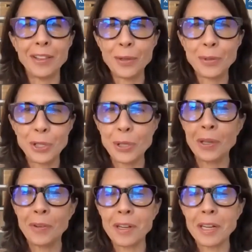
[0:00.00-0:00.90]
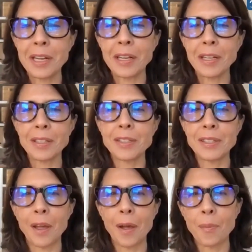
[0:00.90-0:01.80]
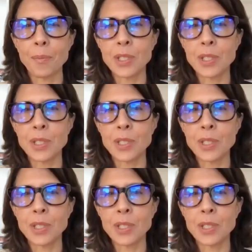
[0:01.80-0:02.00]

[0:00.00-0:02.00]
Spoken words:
Those two ingredients to